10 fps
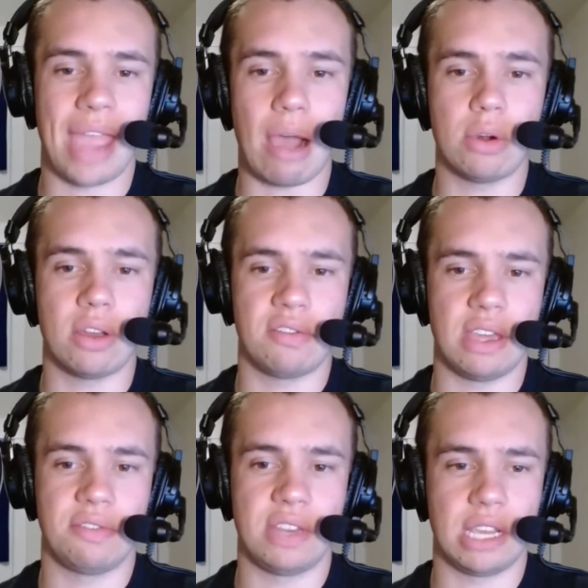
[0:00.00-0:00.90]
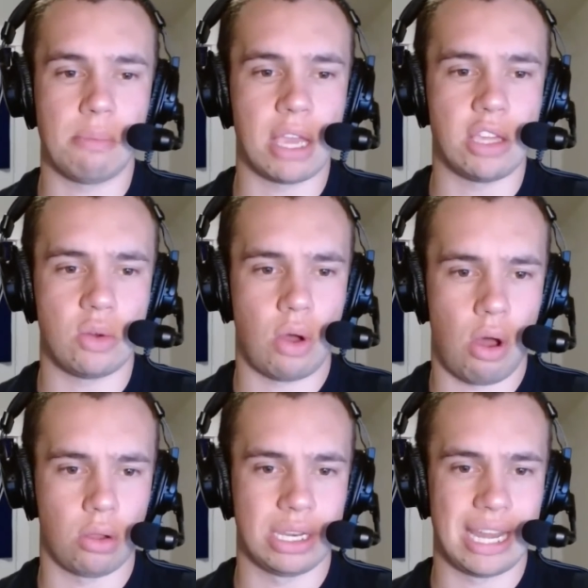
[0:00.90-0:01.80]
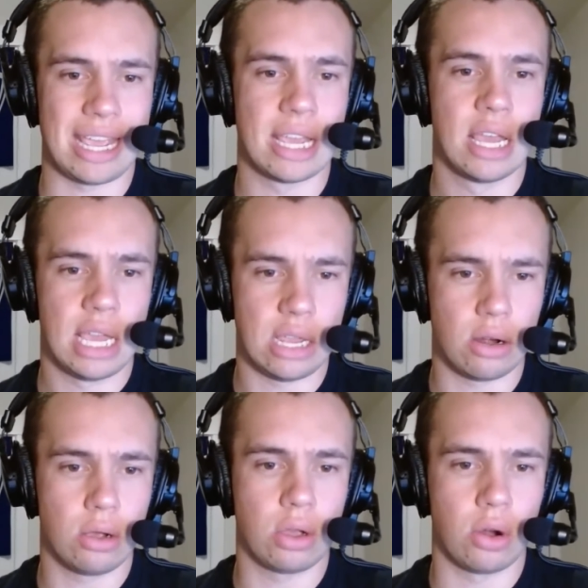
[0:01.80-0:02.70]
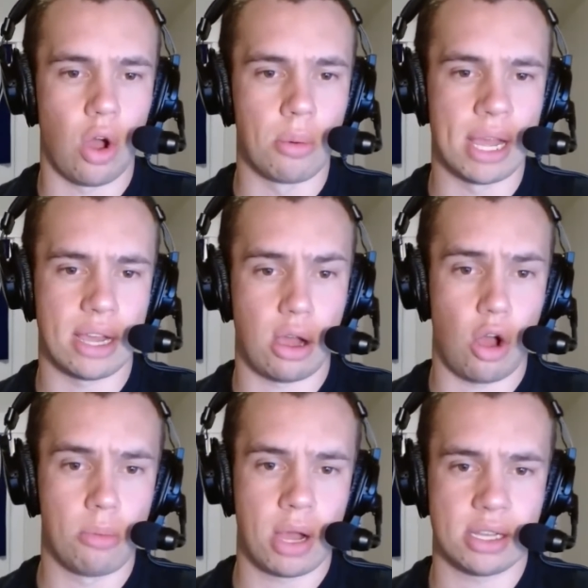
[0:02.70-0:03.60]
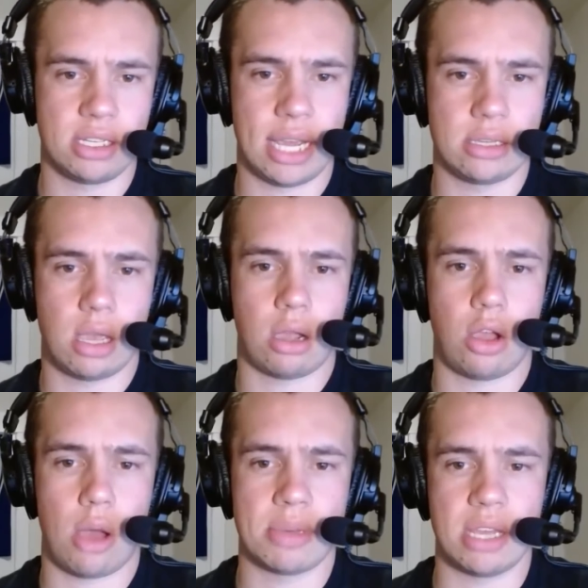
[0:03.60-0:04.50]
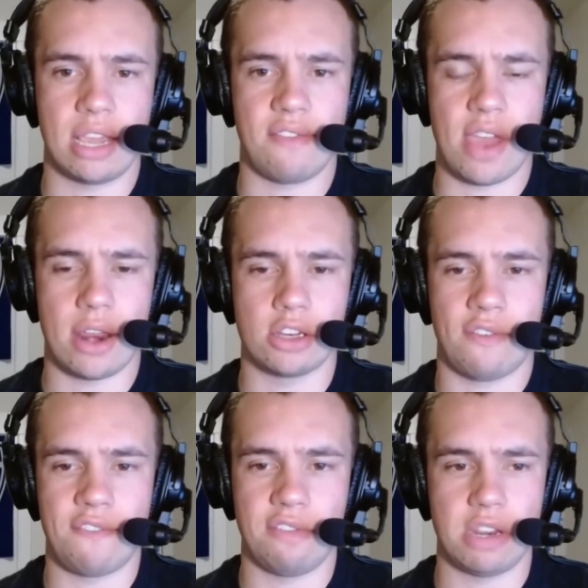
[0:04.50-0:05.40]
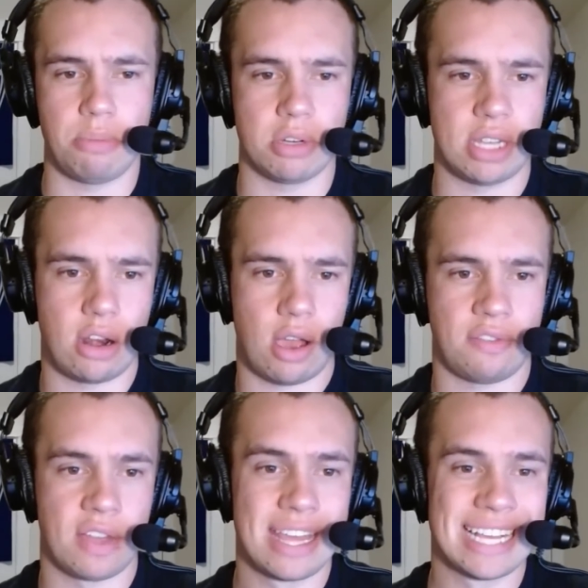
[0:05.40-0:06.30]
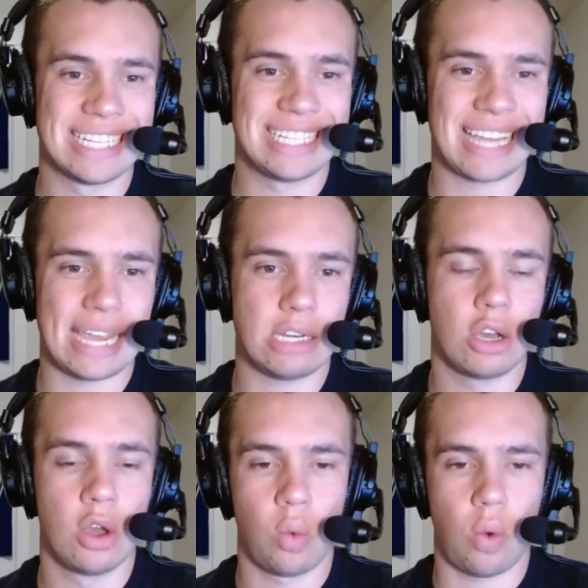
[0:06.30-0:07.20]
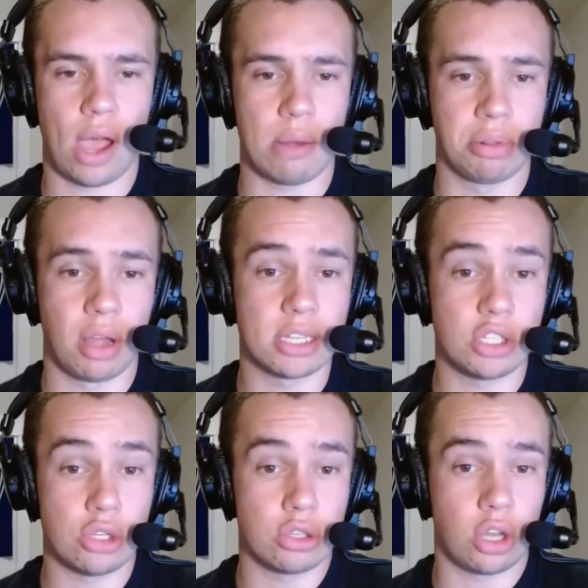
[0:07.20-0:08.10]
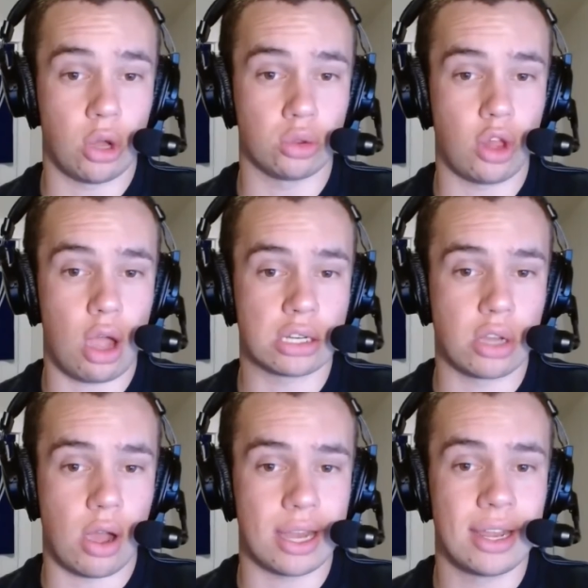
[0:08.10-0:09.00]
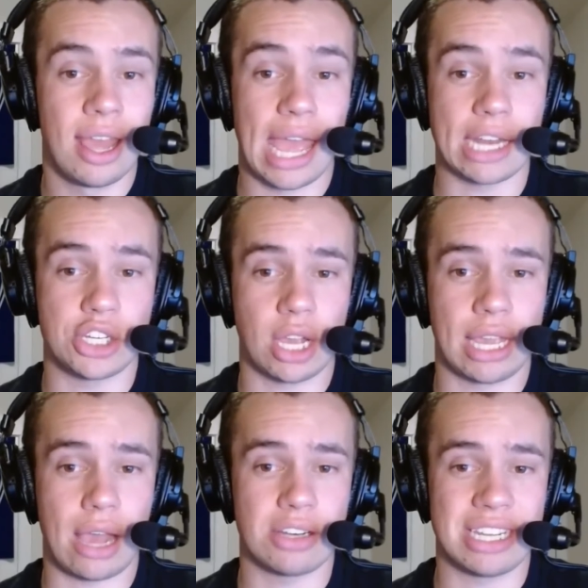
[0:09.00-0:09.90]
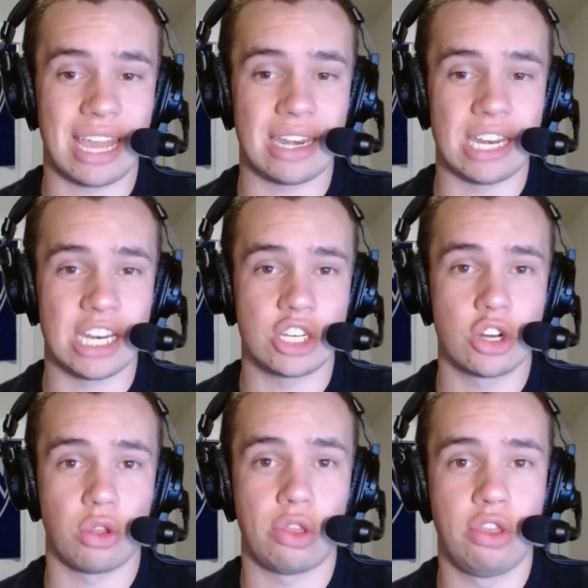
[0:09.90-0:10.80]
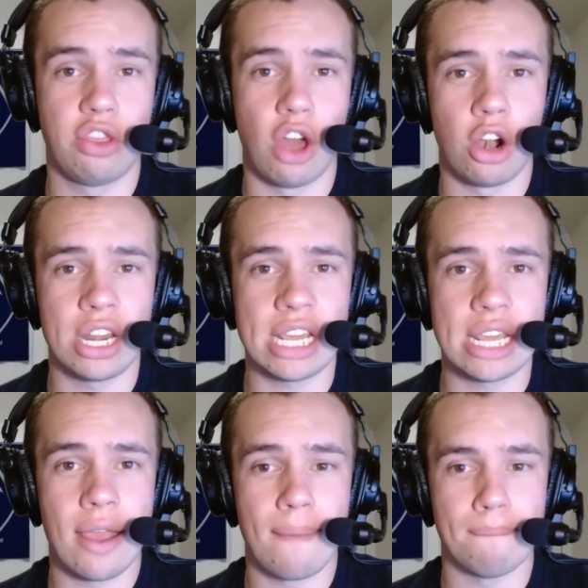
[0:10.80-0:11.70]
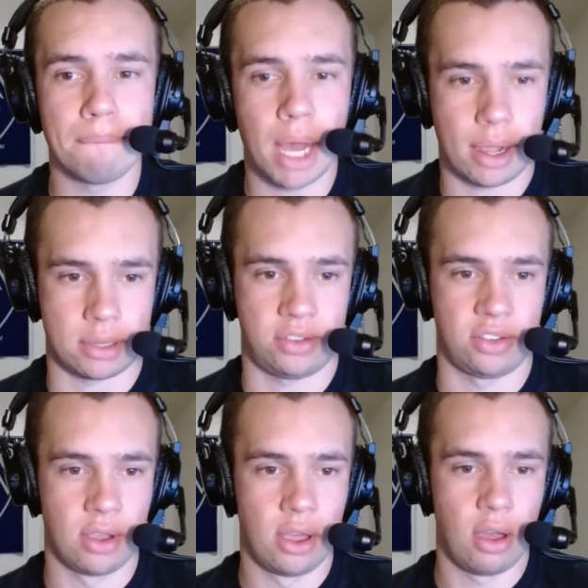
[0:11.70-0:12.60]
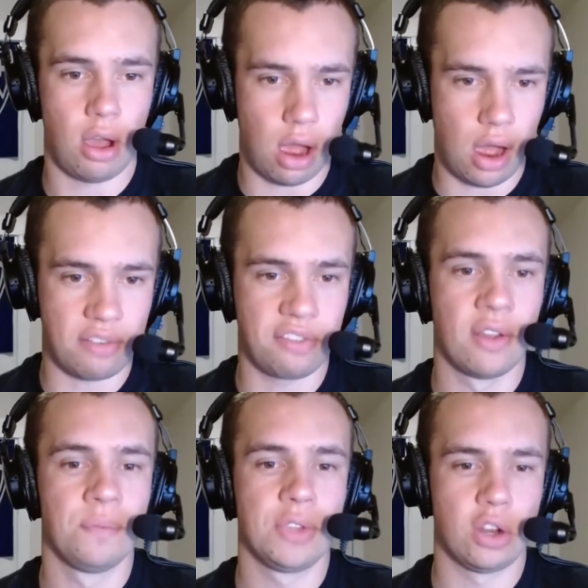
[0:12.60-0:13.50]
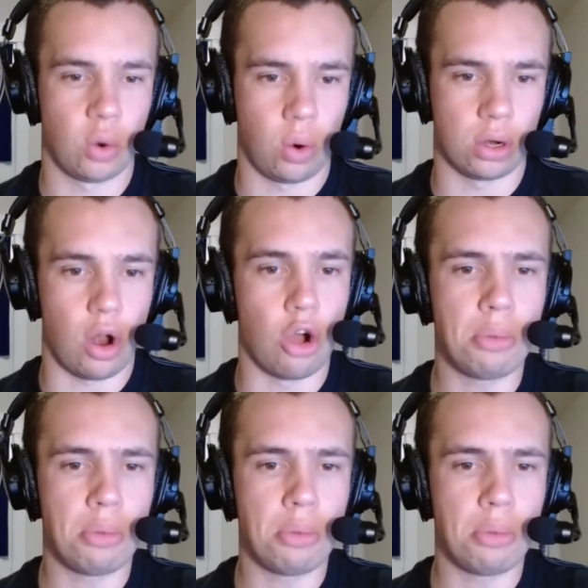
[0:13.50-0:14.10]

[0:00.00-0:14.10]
out of gifting and make you a holiday hero. Go to omahasteaks.com and take advantage of 50% off site-wide. Plus, use the code LOCKEDON at checkout to get an additional $30 off your order.